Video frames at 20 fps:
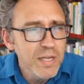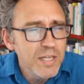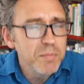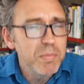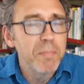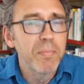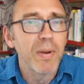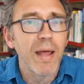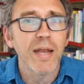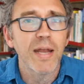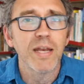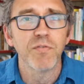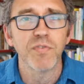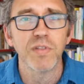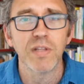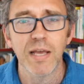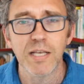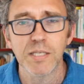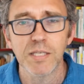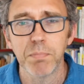We need to be planning
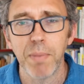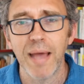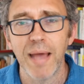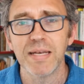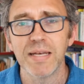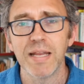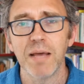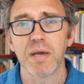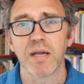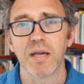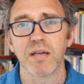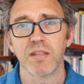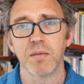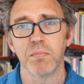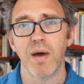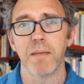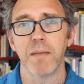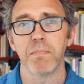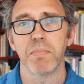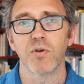for the next pandemic
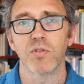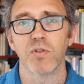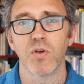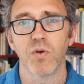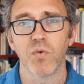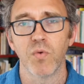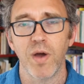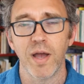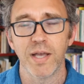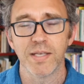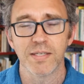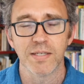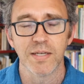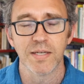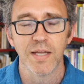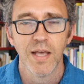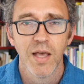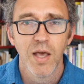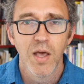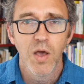that might be on the
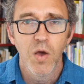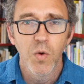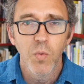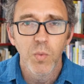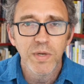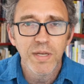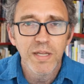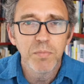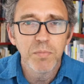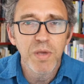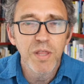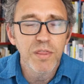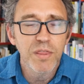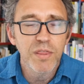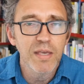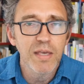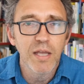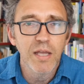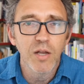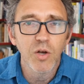horizon. We need to be
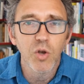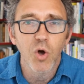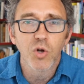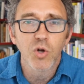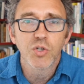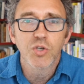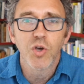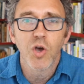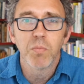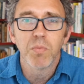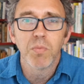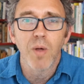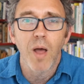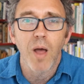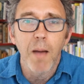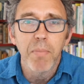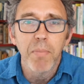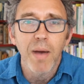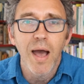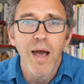thinking long-term
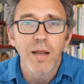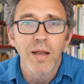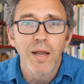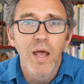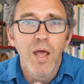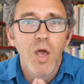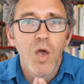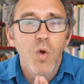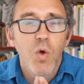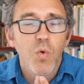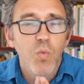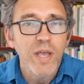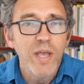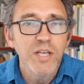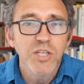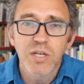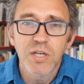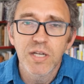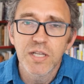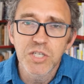about
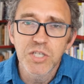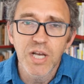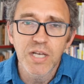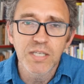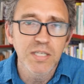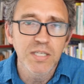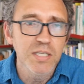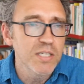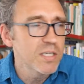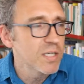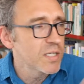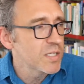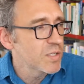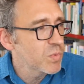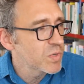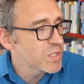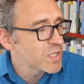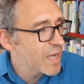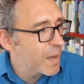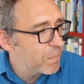racial
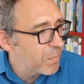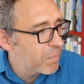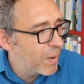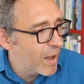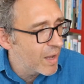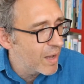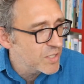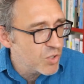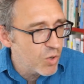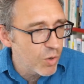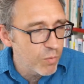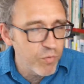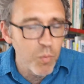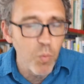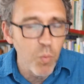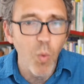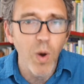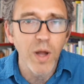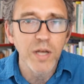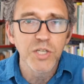injustices which get passed on
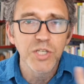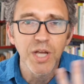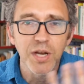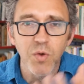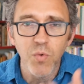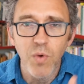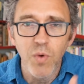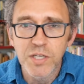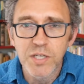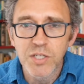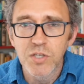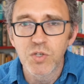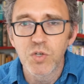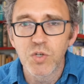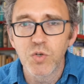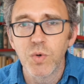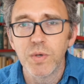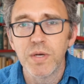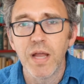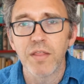from one generation
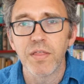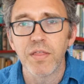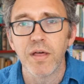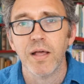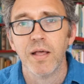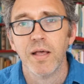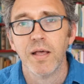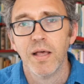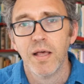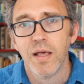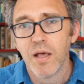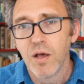to another,